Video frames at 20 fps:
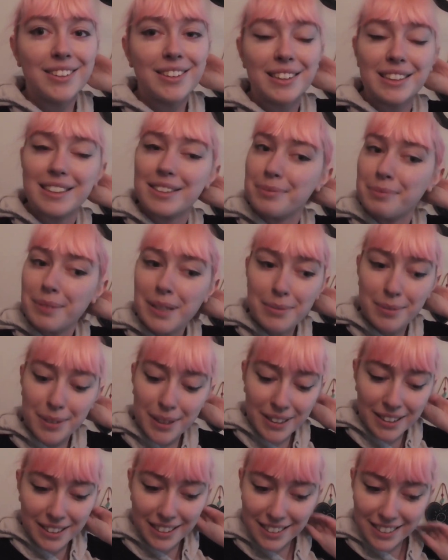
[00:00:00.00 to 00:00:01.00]
we've got some
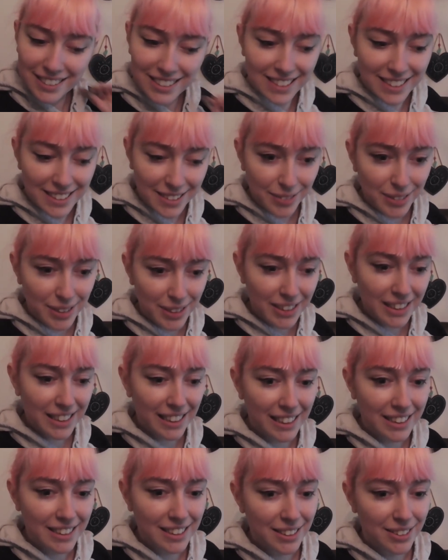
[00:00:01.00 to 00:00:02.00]
meatballs and I'm so
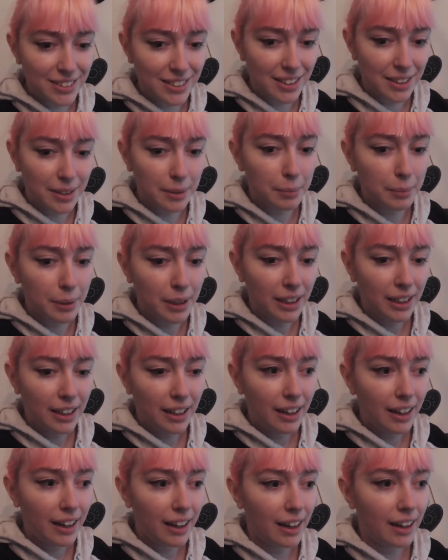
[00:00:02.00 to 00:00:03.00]
excited to use them.
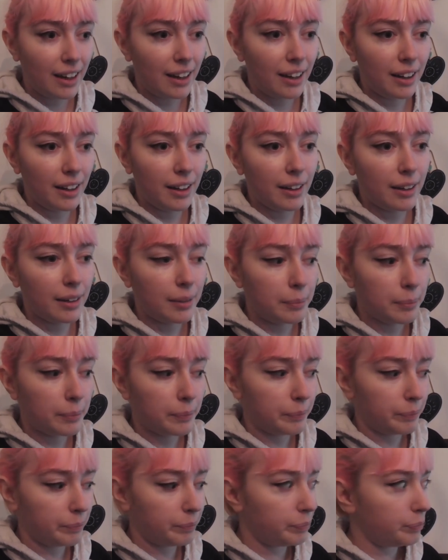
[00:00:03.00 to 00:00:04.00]

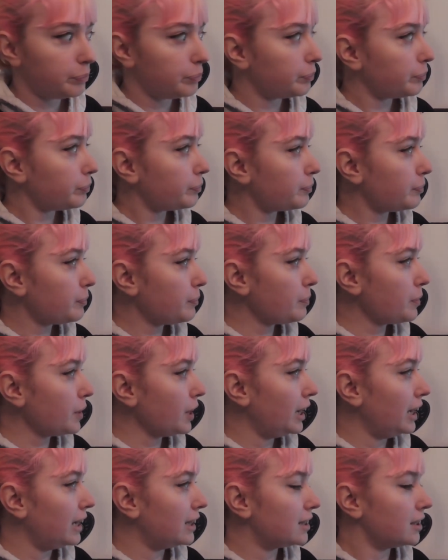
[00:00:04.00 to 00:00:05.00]
Um,
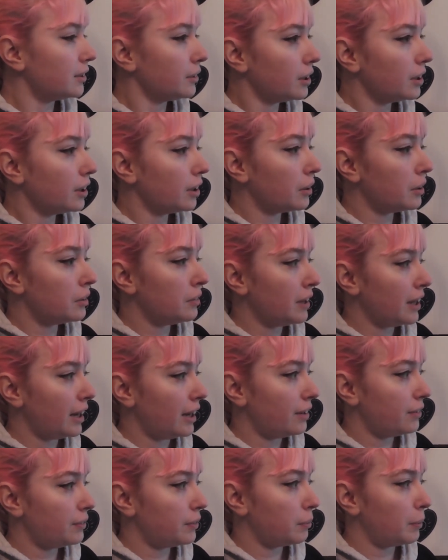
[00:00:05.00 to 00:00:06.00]
yeah, so I'm going to go over
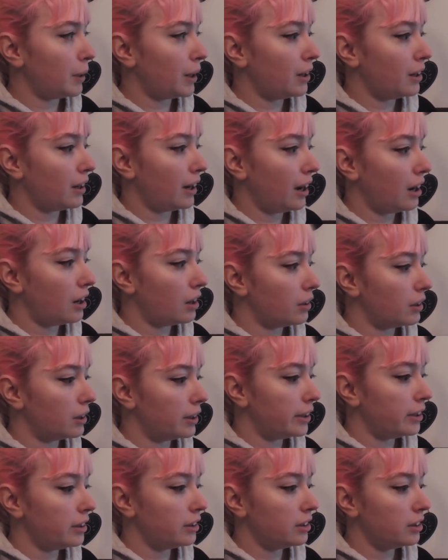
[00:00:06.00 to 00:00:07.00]
there for about an
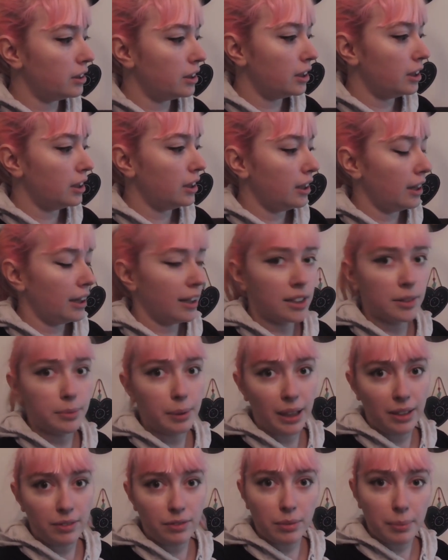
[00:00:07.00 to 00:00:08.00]
hour. I had to
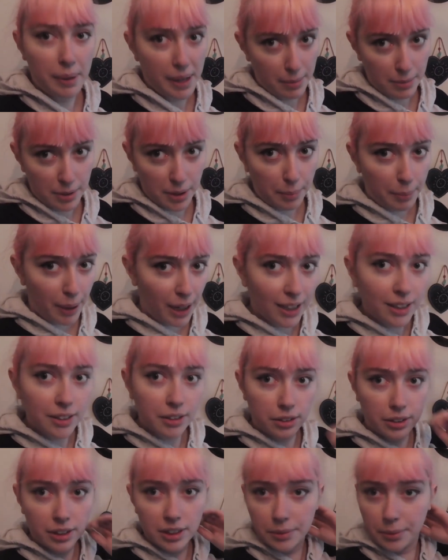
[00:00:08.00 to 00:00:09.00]
wait in for my Amazon
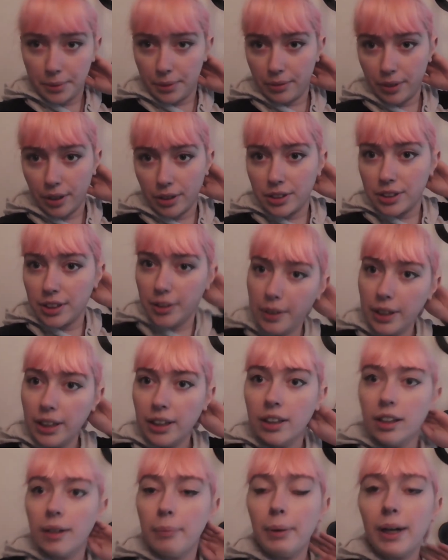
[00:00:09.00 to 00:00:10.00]
package or else I would have gone sooner.
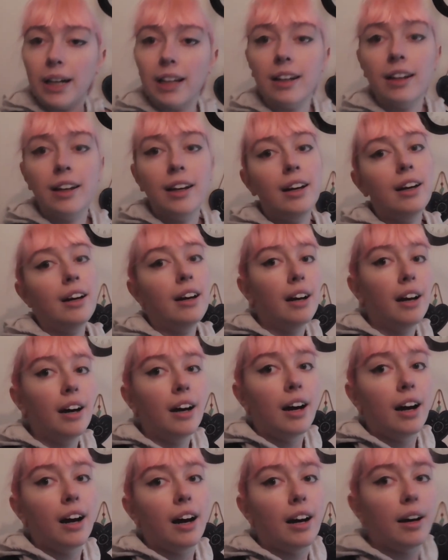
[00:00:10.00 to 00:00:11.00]
But
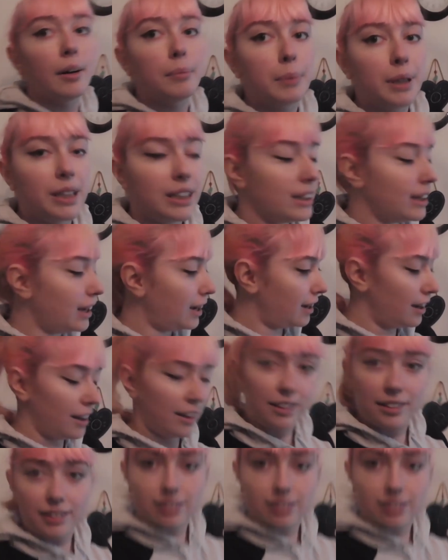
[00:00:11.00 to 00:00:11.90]
um, yeah, I